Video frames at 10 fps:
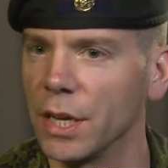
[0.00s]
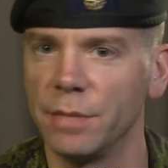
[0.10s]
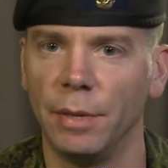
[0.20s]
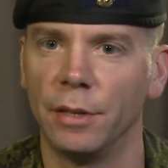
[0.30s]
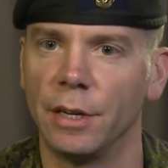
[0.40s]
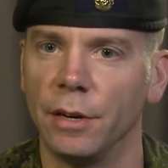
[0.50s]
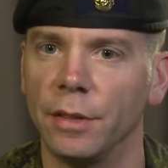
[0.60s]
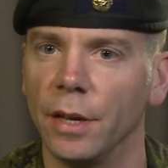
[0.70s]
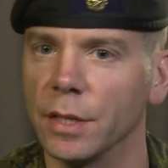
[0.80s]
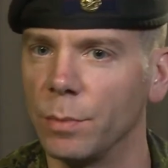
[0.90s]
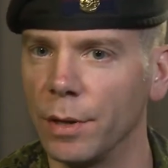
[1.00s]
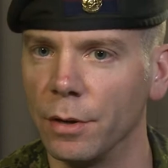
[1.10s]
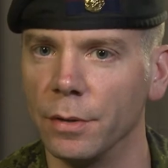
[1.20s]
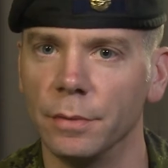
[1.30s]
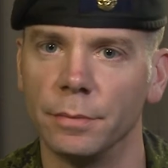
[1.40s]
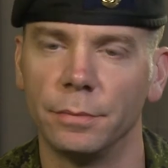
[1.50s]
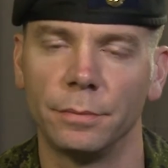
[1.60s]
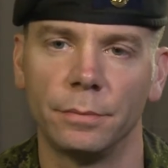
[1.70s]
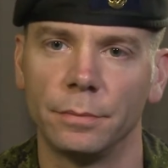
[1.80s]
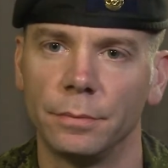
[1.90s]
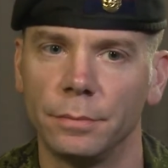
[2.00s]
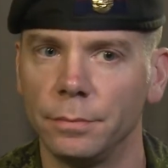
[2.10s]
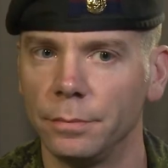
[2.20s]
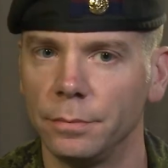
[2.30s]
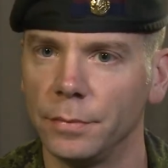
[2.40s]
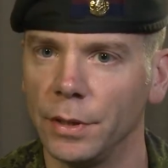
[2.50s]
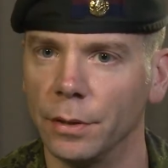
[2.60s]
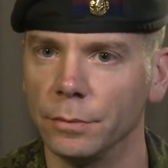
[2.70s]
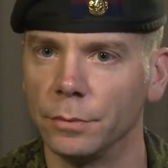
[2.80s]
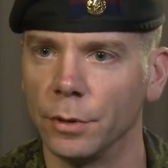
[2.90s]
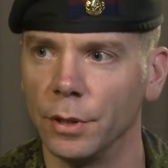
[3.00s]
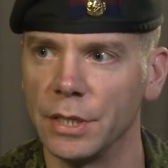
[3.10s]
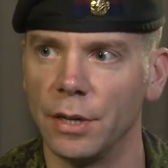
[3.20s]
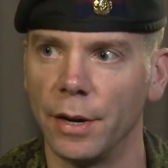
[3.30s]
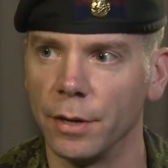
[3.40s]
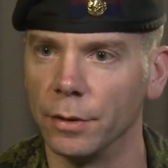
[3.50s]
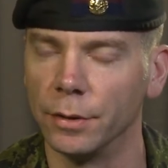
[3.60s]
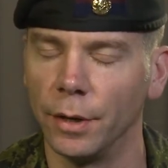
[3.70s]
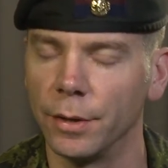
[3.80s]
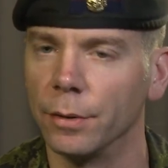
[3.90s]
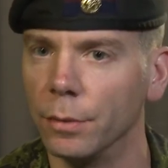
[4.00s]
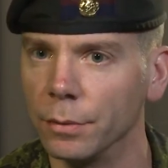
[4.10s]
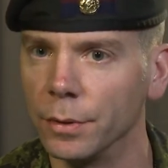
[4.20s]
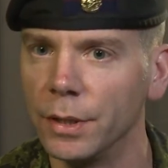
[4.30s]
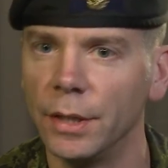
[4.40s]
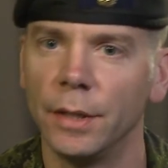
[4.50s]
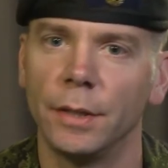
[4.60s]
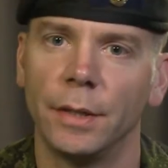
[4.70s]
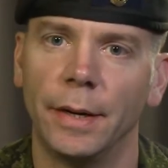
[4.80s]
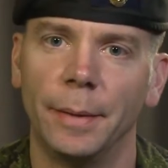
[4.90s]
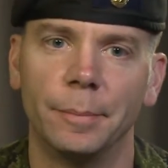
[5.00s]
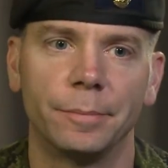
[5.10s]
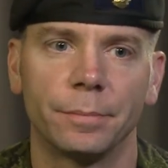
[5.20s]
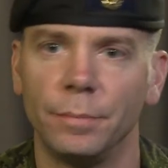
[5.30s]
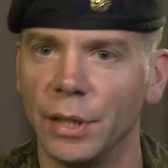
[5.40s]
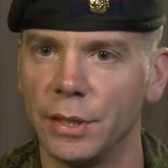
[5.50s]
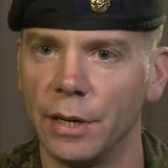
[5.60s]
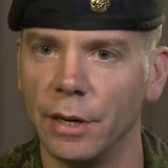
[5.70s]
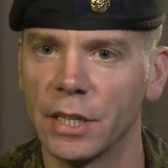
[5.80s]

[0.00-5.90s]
military things, whether or at least not your own military